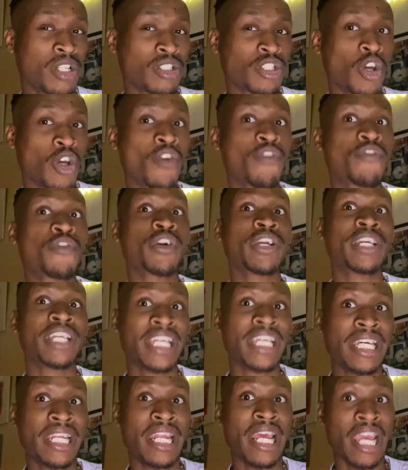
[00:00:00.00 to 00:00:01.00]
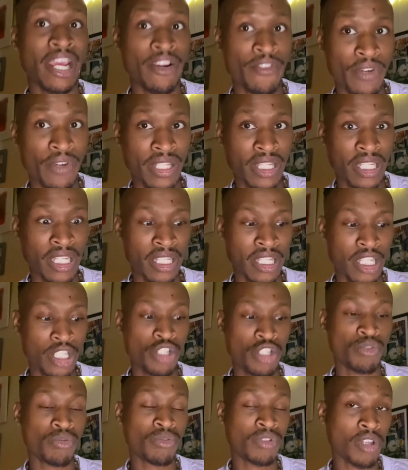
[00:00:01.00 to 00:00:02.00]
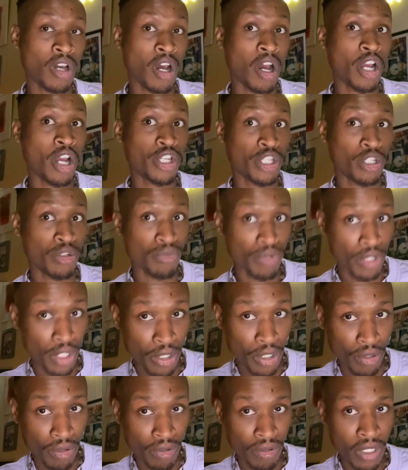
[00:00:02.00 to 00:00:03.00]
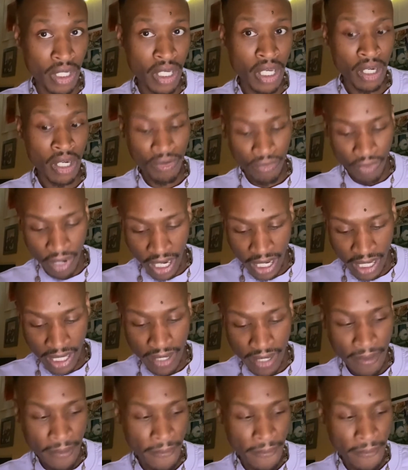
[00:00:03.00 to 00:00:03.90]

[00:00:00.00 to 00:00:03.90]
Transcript: So forget everything that you thought you knew, right?